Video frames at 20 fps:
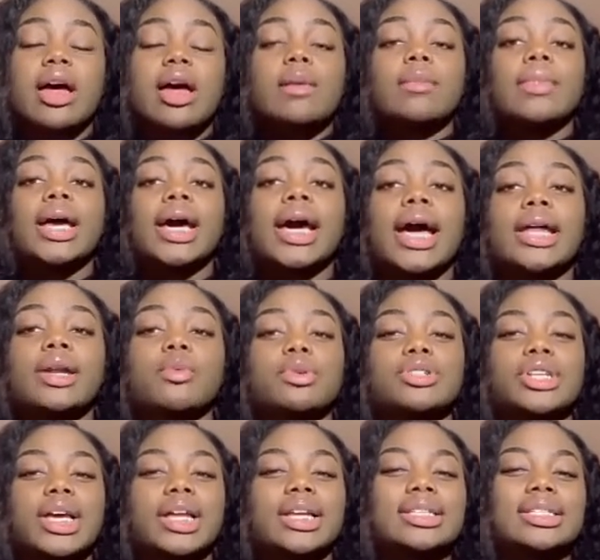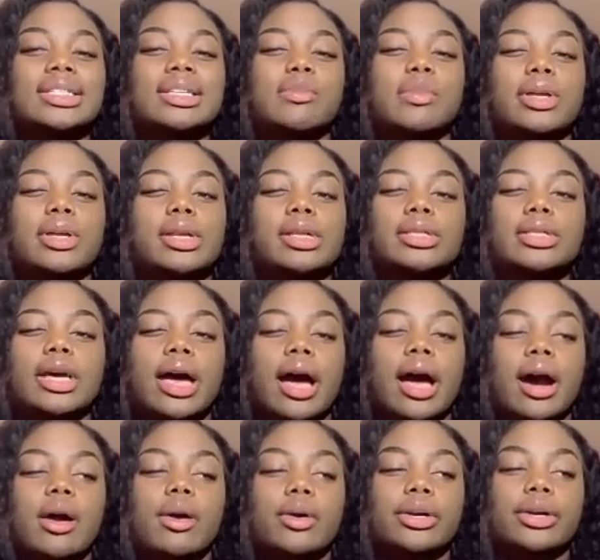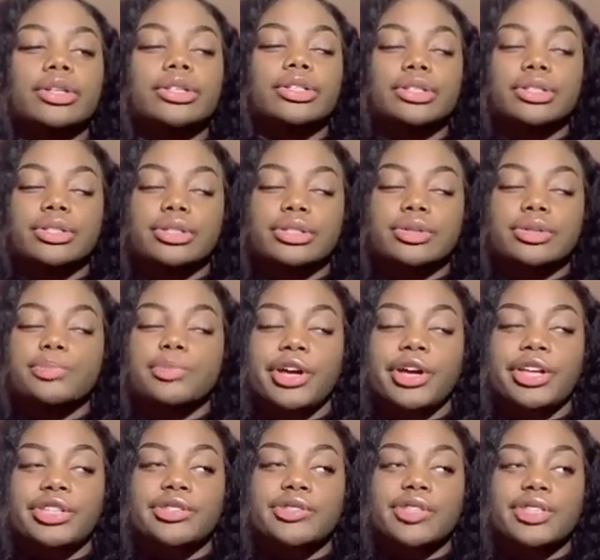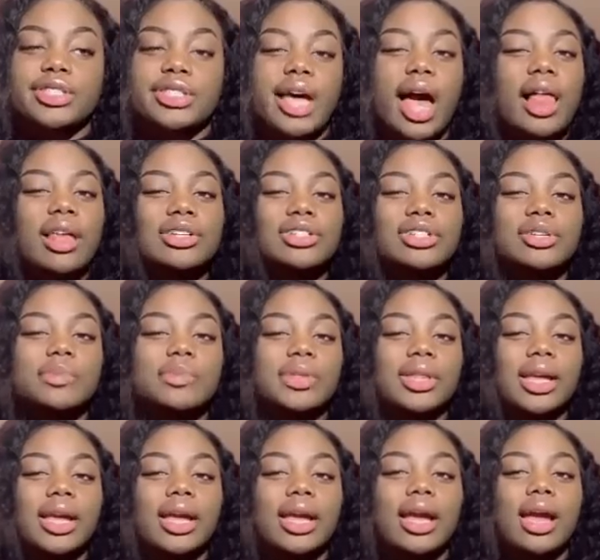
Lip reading: But I kind of wish I didn't submit it to Howard just because of the scholarship thing.